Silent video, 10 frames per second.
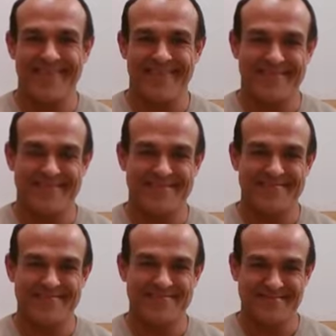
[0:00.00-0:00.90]

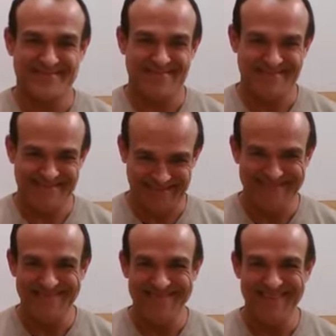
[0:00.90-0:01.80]

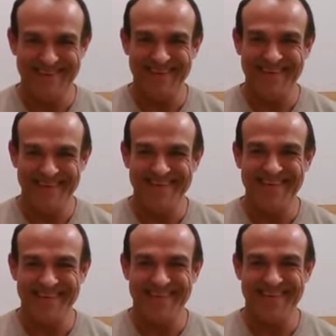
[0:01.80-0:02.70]

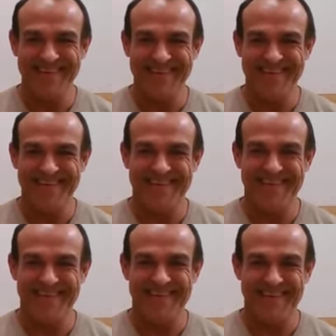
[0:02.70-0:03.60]

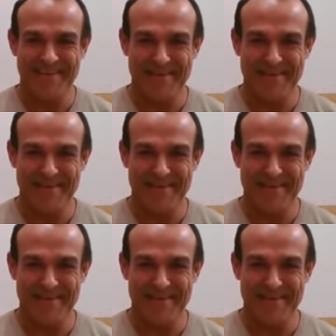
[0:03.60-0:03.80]
(not speaking)